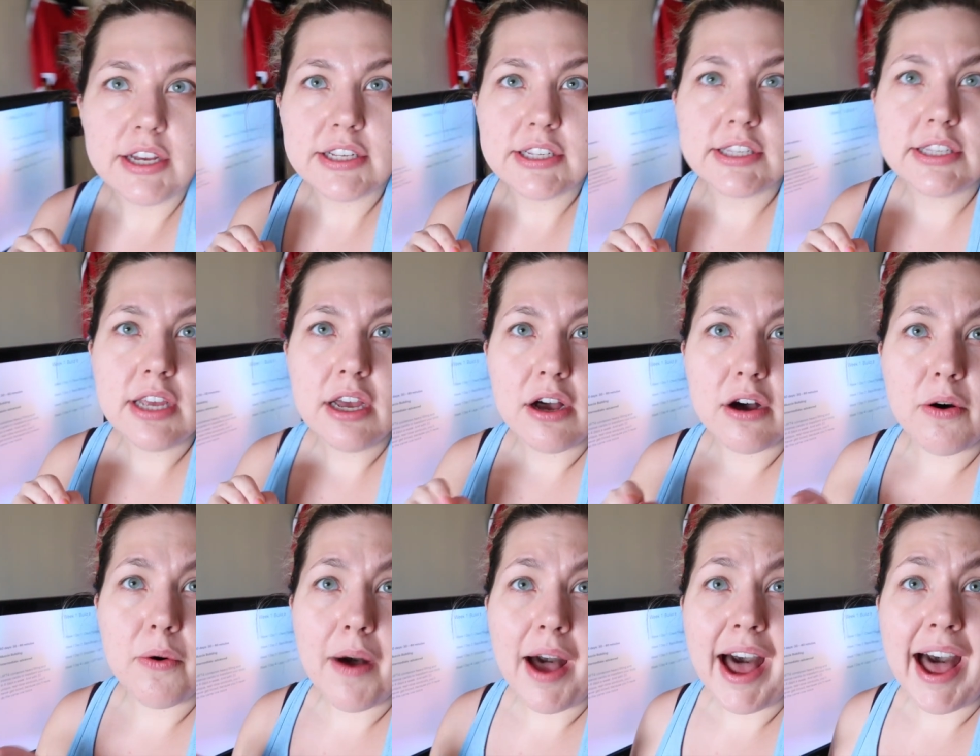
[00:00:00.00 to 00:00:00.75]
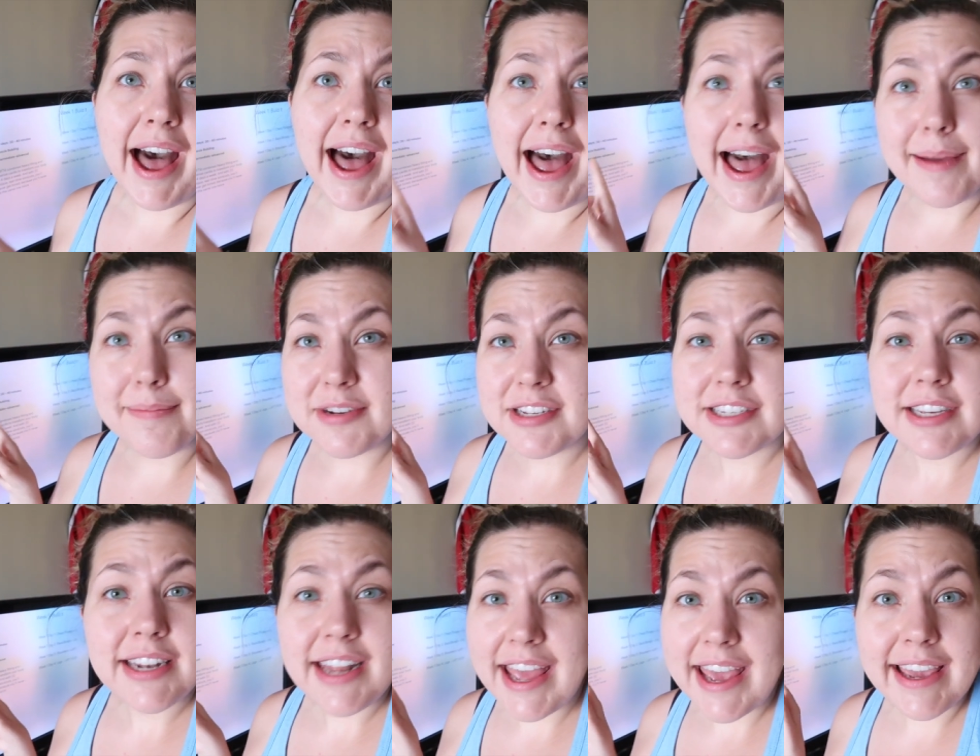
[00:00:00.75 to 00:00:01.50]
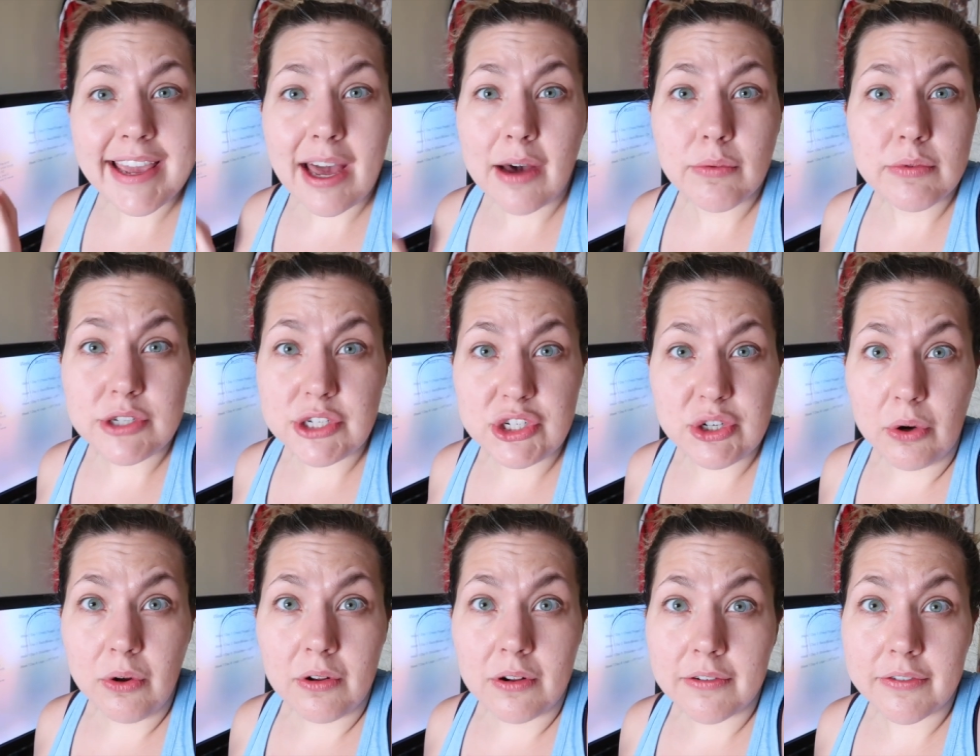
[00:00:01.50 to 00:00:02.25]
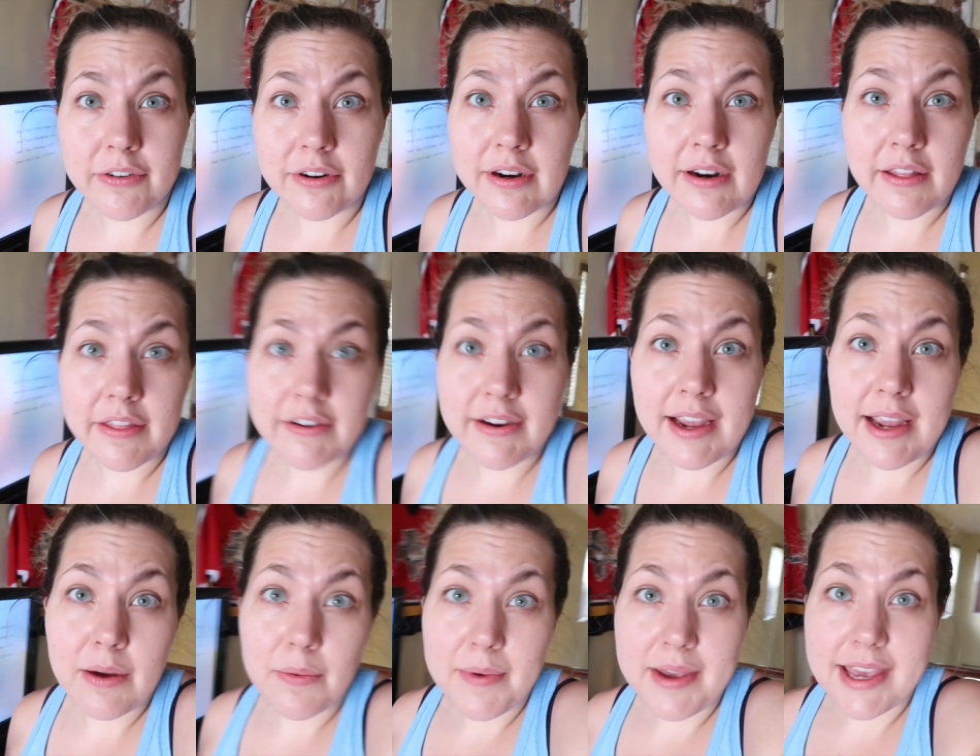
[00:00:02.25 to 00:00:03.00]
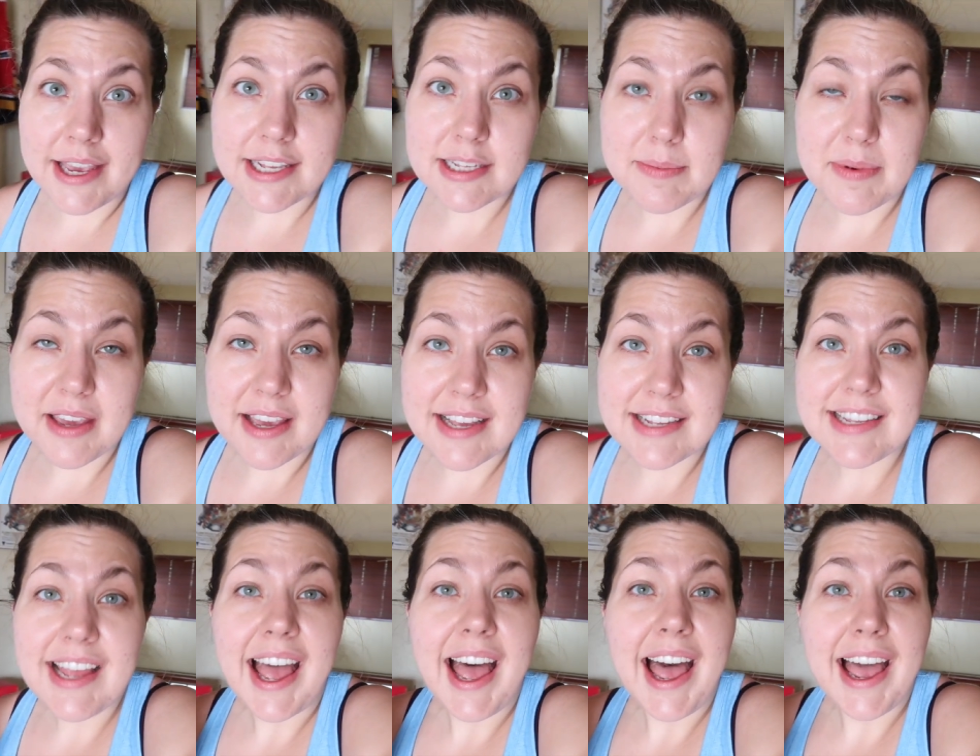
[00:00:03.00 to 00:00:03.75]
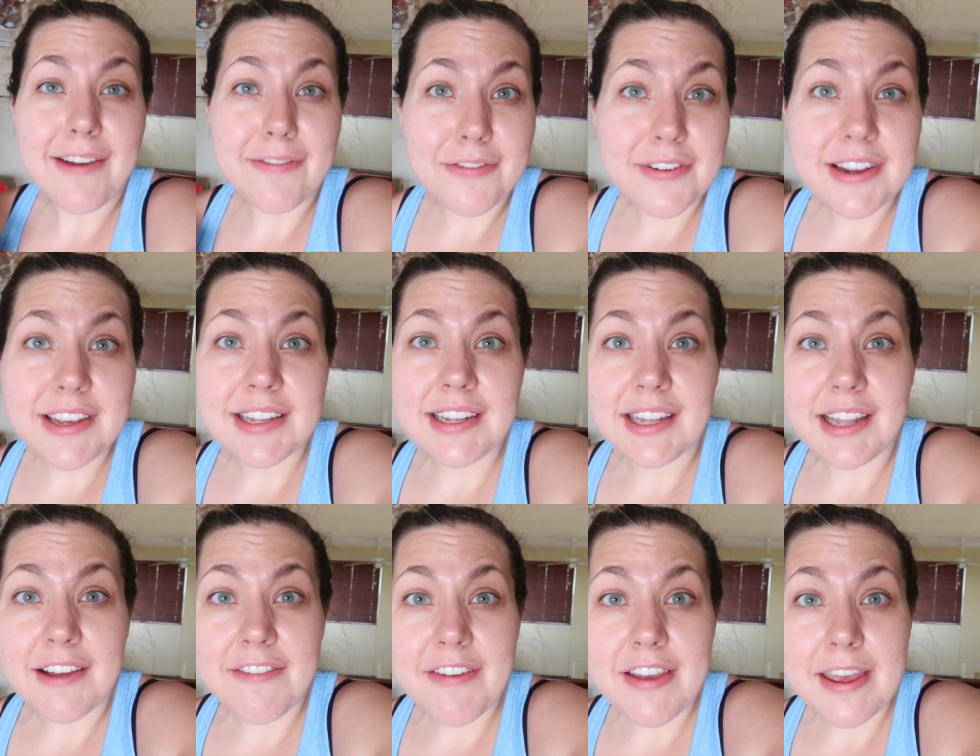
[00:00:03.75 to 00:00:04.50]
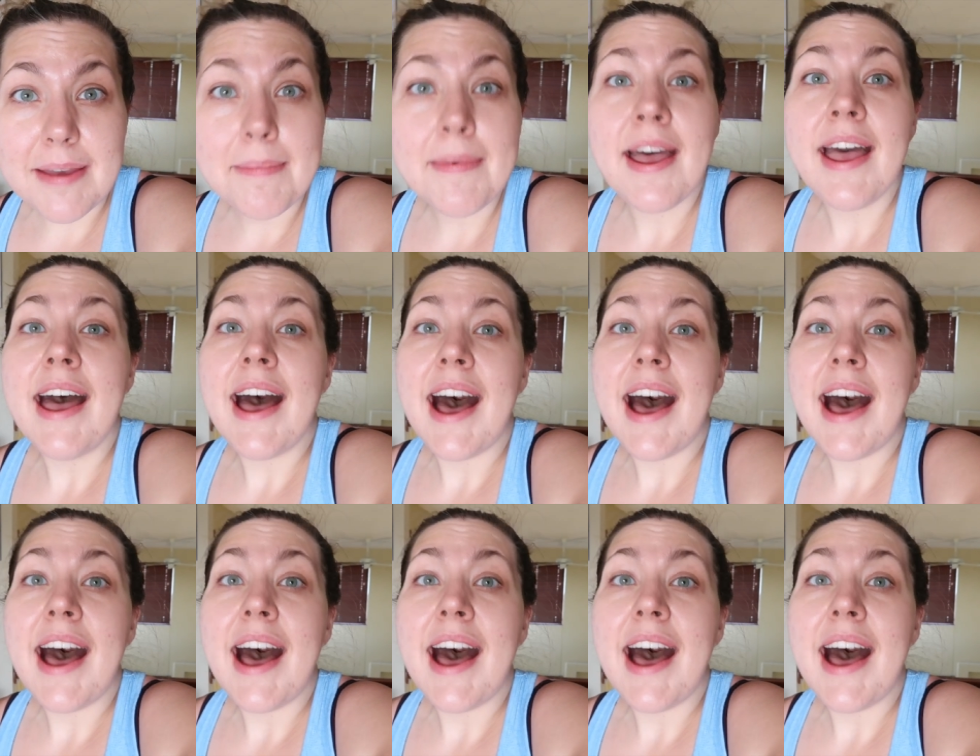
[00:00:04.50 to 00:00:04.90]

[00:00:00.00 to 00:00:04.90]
So I'm just gonna hang out with Joel for another eight weeks because I freaking love him.